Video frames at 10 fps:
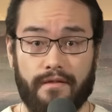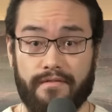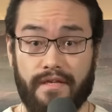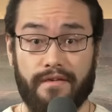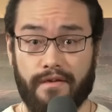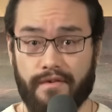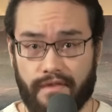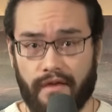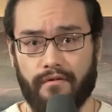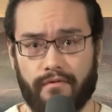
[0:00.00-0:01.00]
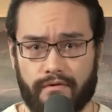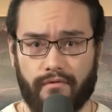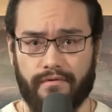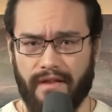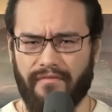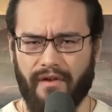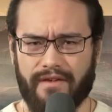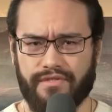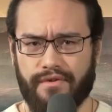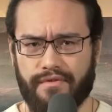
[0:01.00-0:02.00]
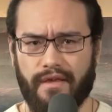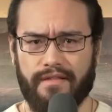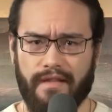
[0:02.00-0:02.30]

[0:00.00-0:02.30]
The Gazette article never actually said